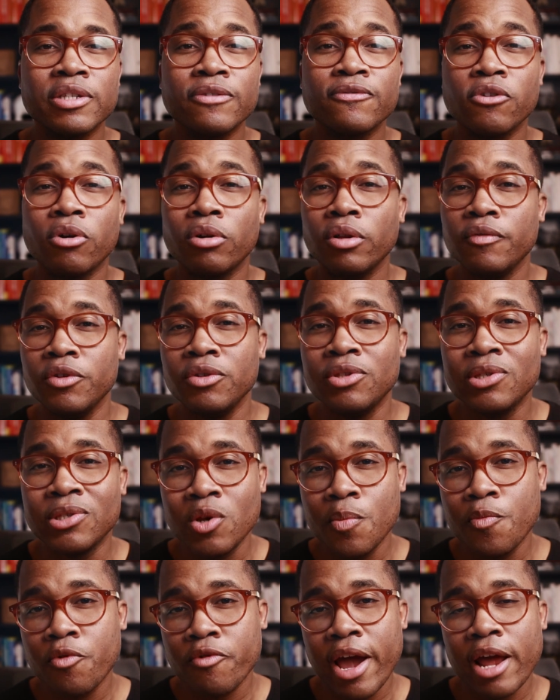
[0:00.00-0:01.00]
this is for all of you
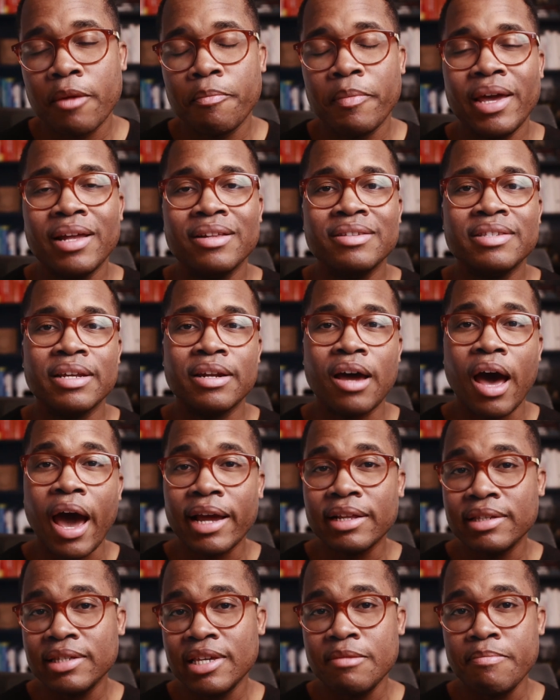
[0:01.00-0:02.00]
super admins and
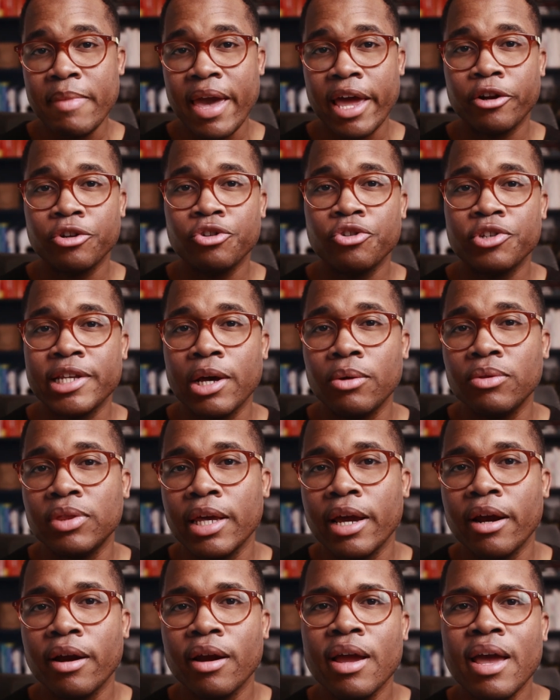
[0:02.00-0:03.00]
IT managers
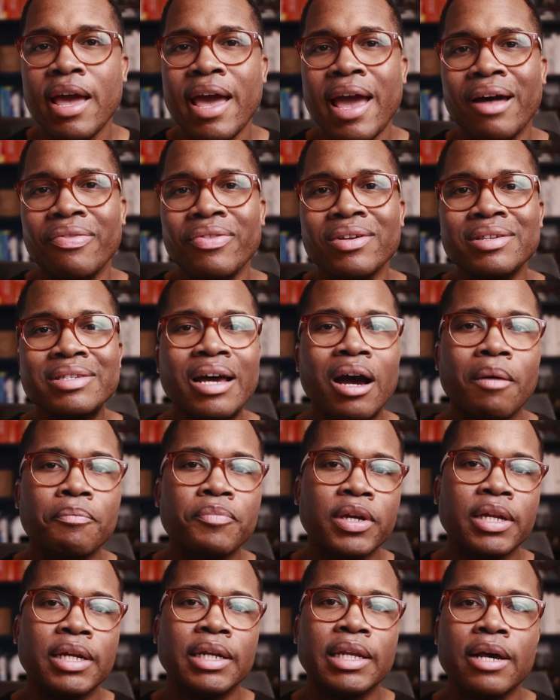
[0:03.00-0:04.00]
out there. And this
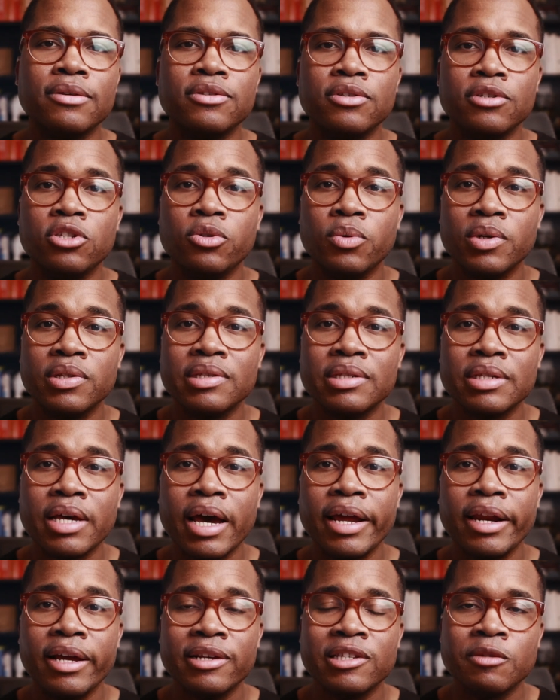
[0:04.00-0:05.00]
update allows you to
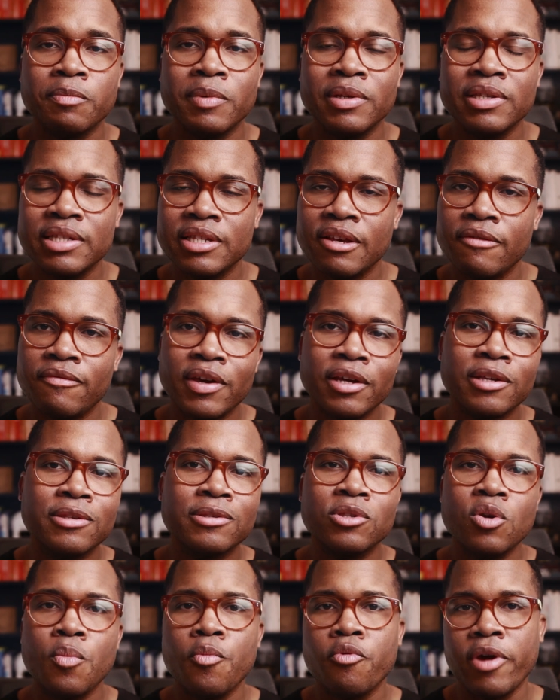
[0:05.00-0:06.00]
assign a specific
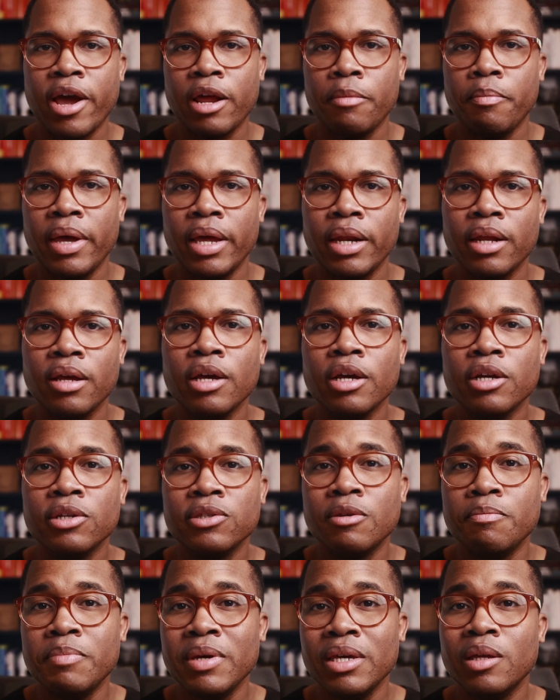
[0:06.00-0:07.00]
super admin
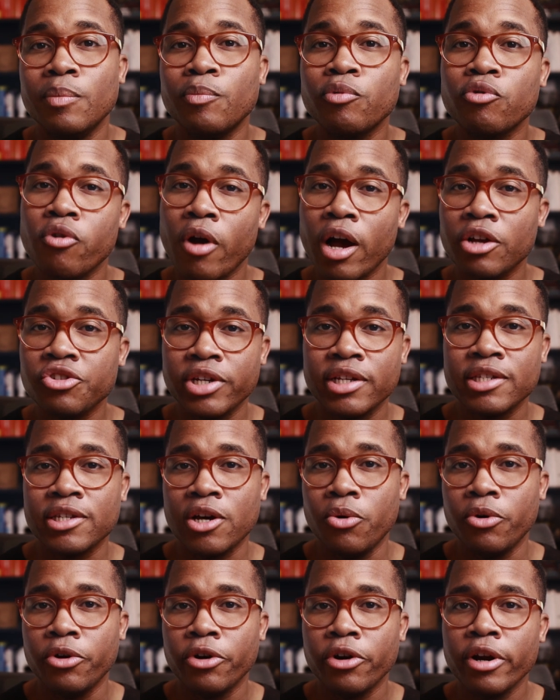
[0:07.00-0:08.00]
to be the project
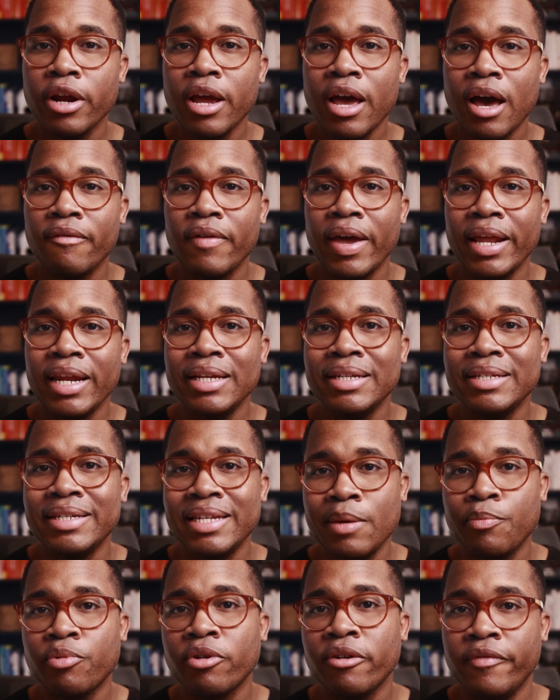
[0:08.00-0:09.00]
owner of any
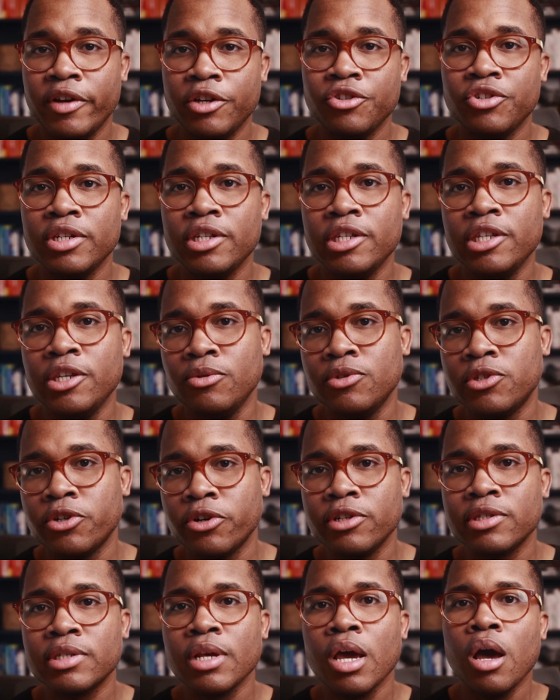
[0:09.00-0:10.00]
deprovisioned
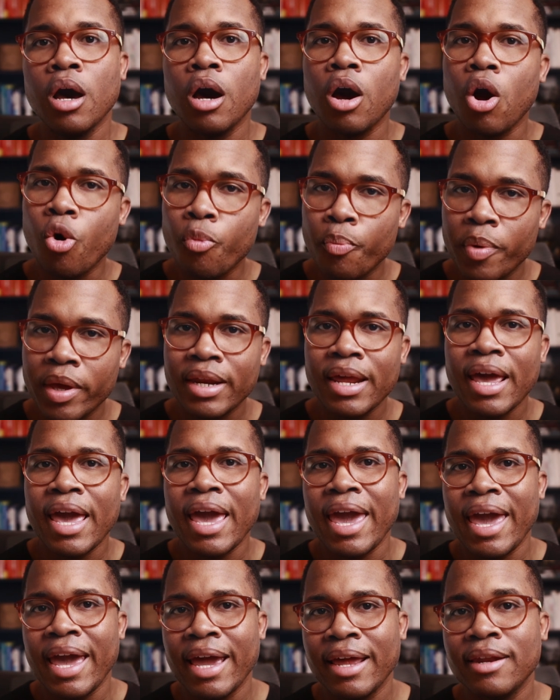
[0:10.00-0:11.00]
users open
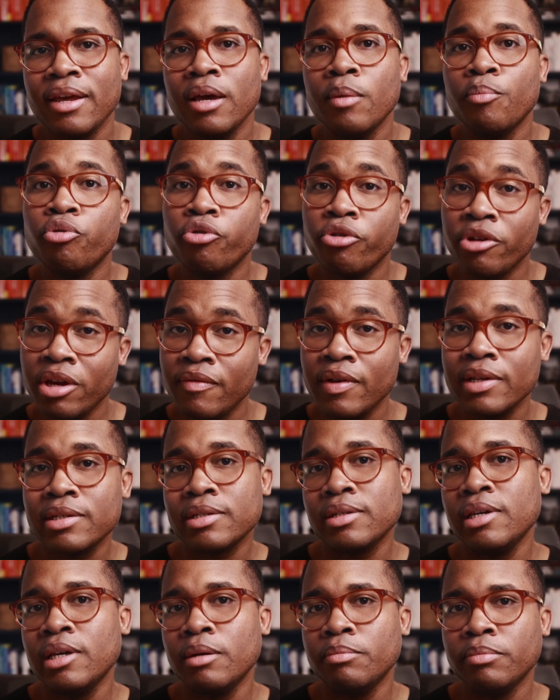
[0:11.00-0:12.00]
and
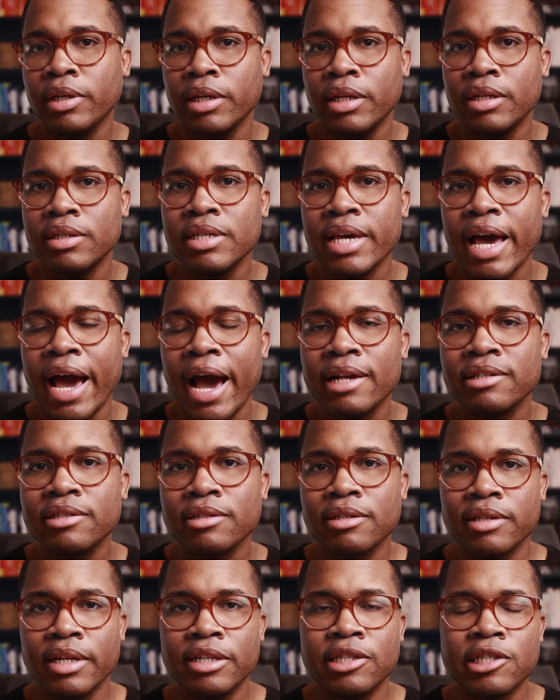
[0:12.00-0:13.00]
previously completed
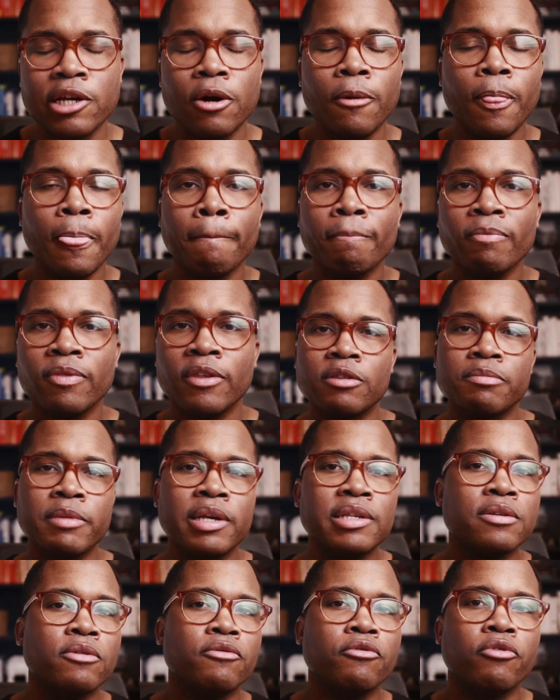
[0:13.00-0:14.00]
tasks. And so this
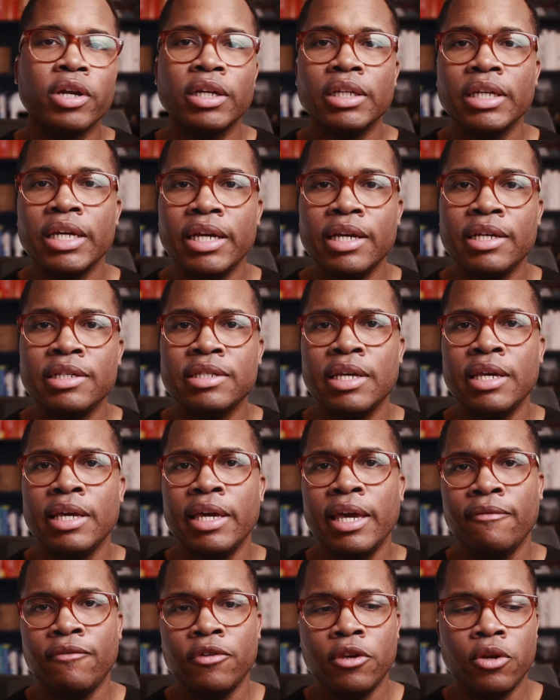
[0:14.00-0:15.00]
makes it really
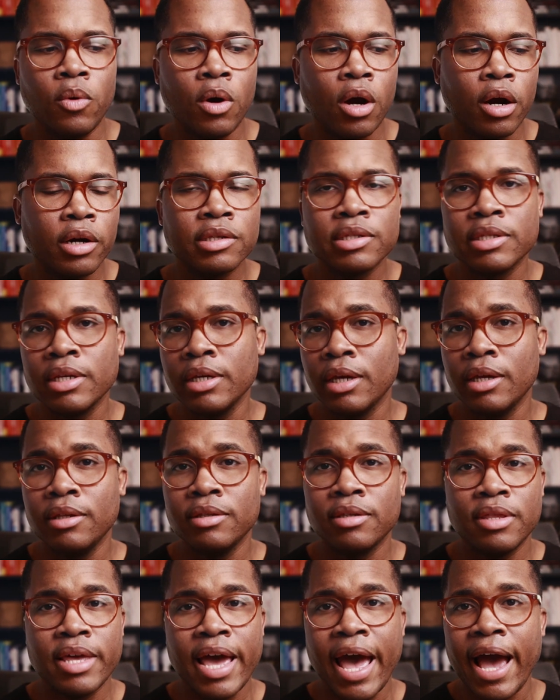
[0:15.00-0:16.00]
easy if you are
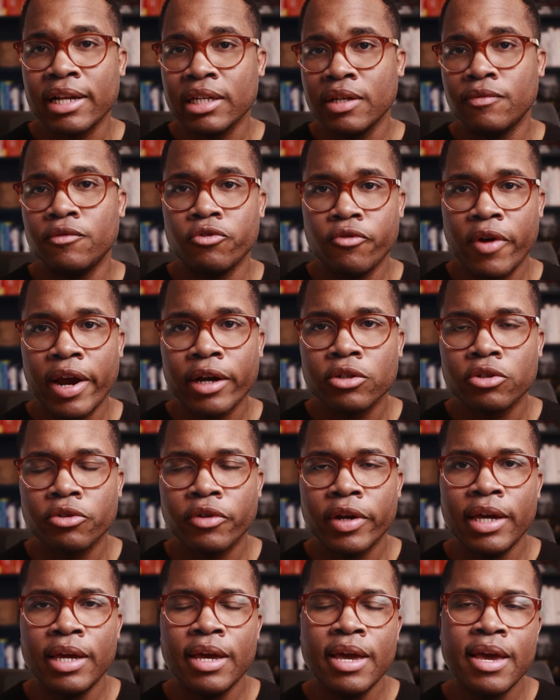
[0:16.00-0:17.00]
syncing to the Active
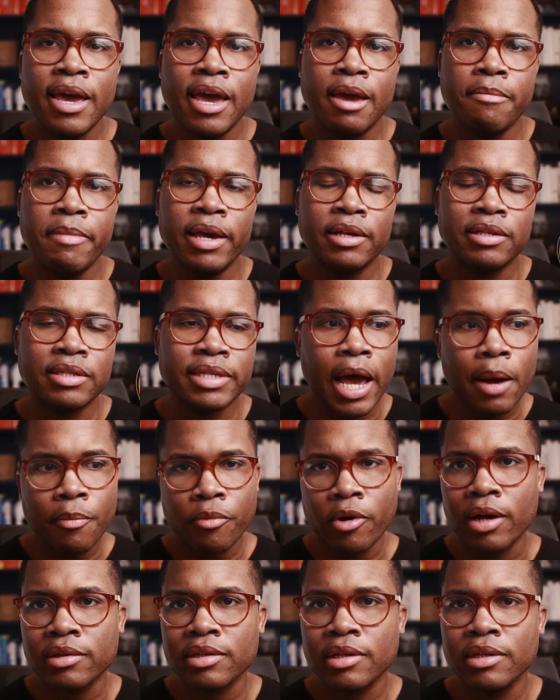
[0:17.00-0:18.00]
Directory. It makes
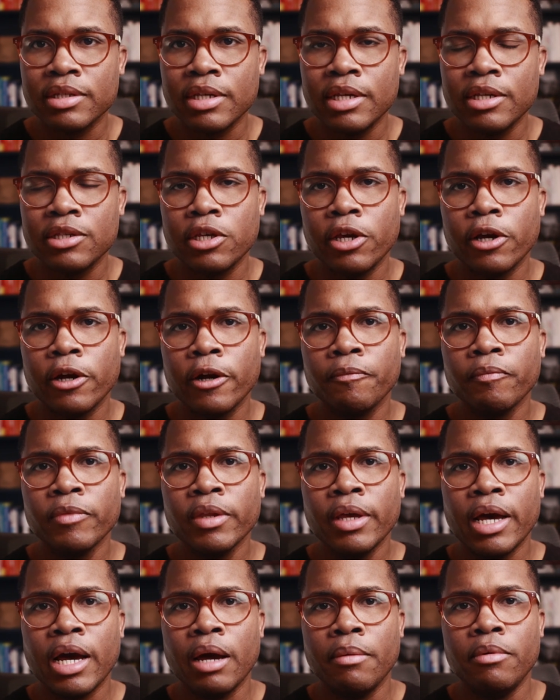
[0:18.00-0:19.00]
that process easier,
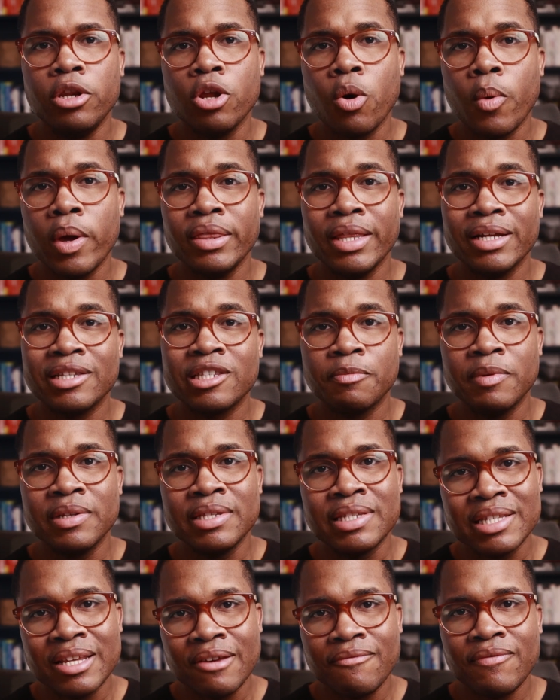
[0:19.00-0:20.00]
uh, knowing that
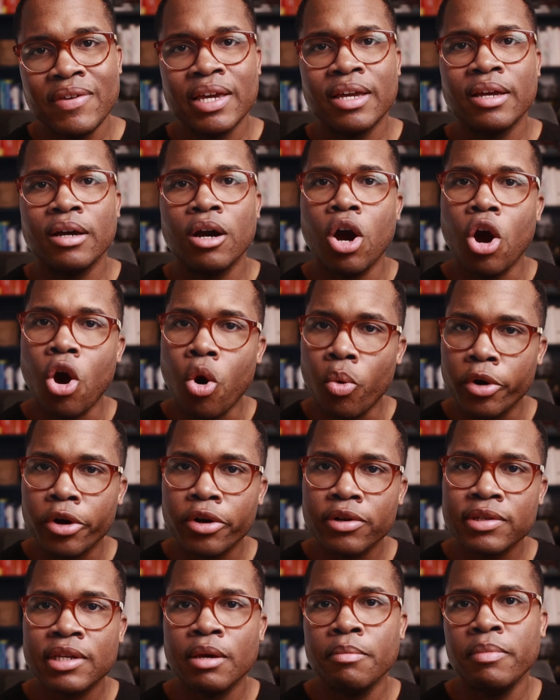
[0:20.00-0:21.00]
specific
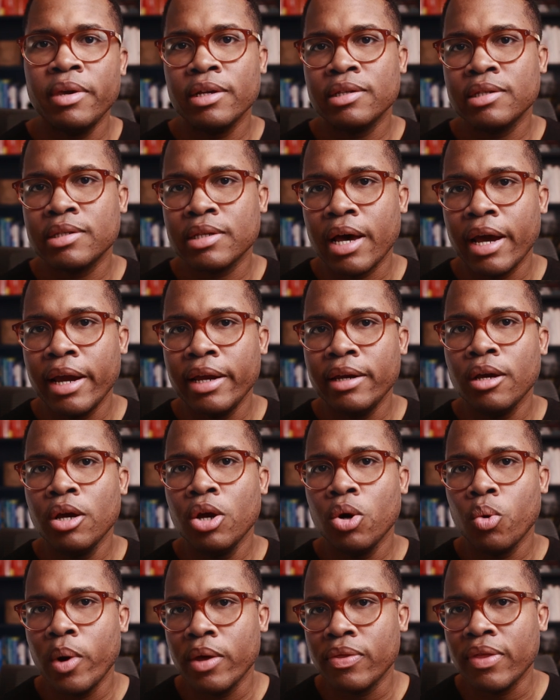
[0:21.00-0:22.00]
owners can be assigned
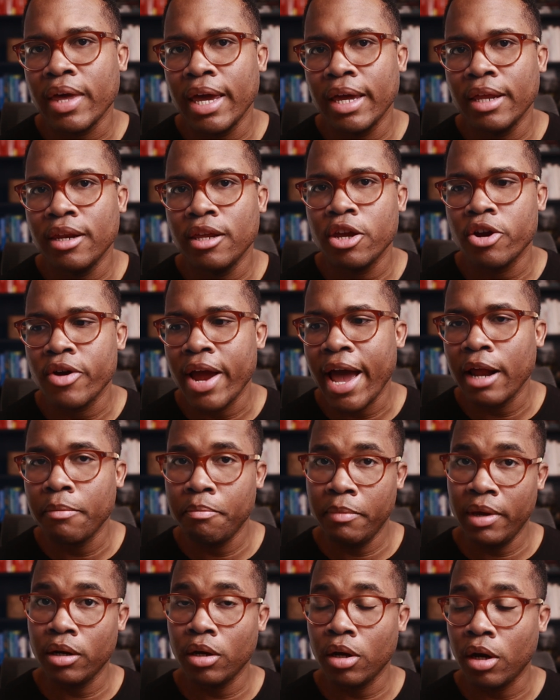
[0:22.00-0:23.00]
within your
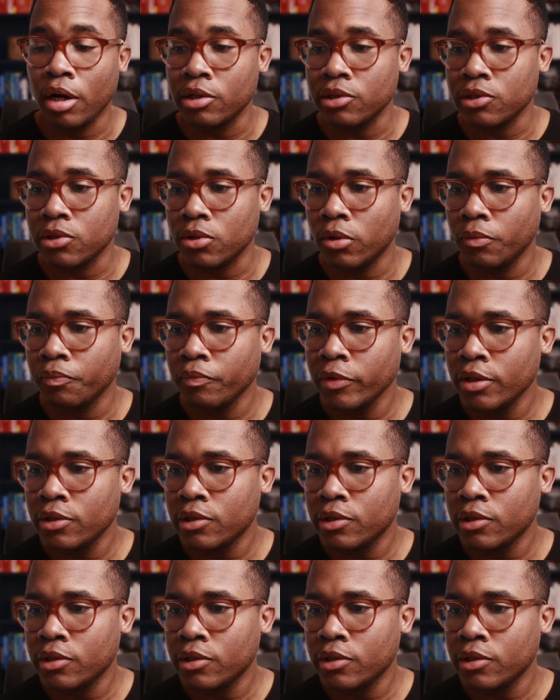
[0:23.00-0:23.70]
admin console.